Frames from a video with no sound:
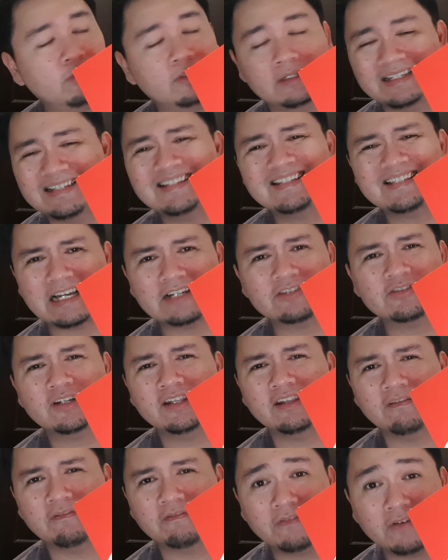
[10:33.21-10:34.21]
This is actually
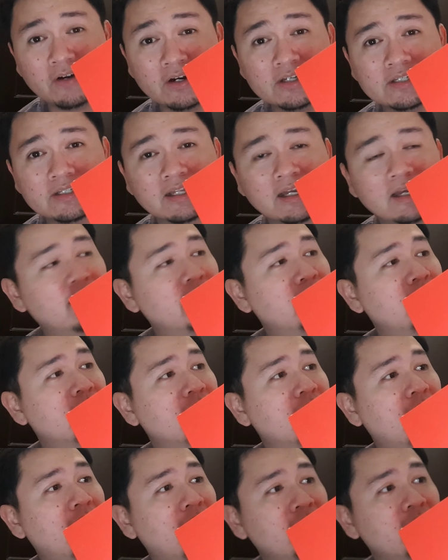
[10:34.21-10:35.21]
the first
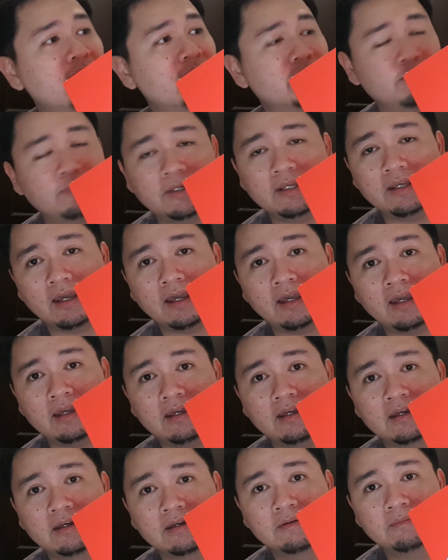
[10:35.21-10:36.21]
ISPA
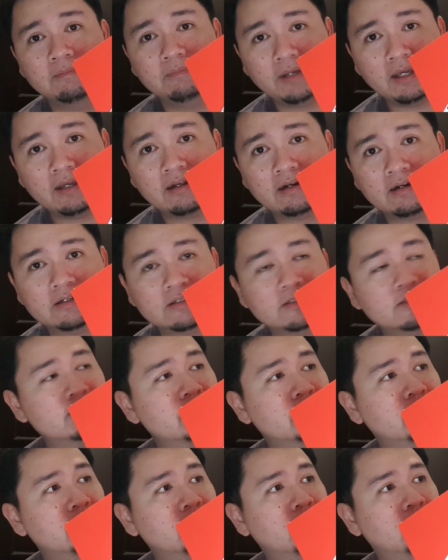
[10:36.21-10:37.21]
pairs
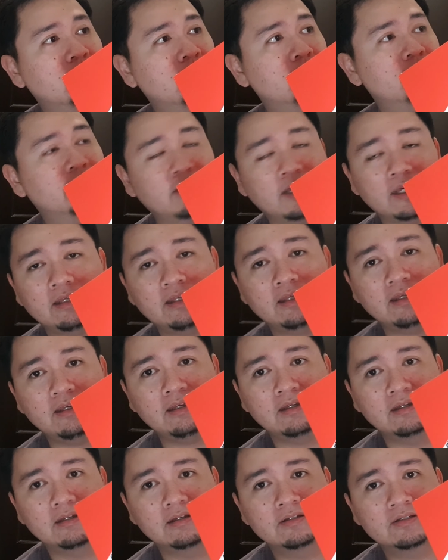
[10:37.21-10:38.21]
of Nike.
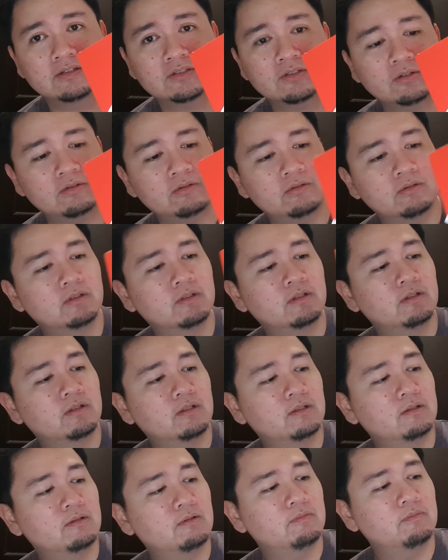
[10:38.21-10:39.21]
So
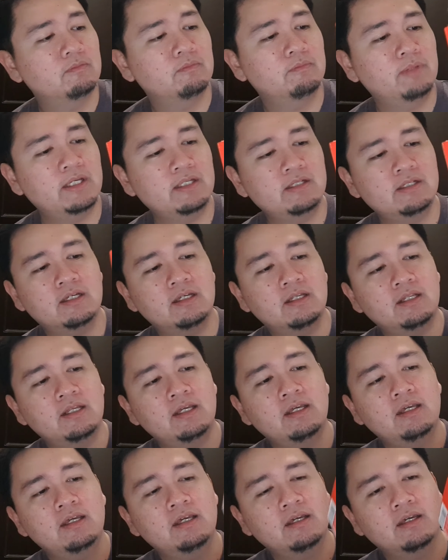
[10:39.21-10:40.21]

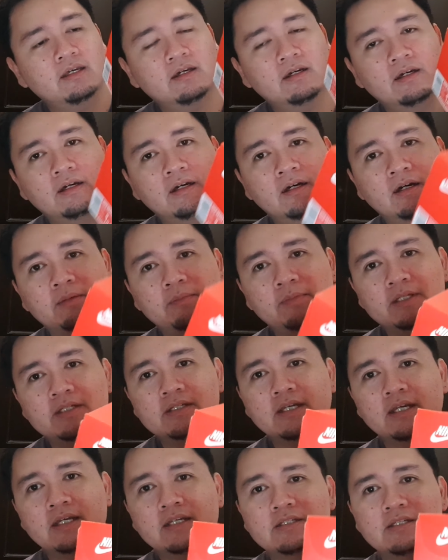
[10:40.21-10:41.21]
basically, it
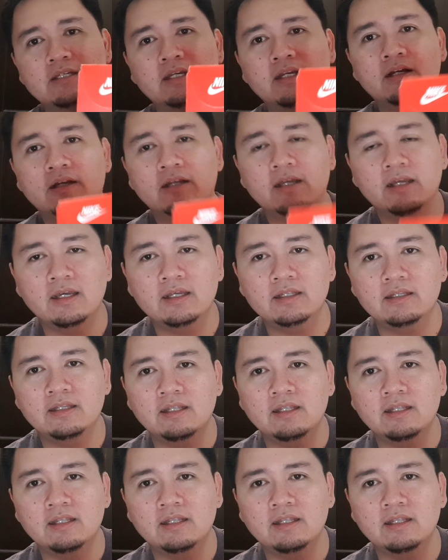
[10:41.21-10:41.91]
says here it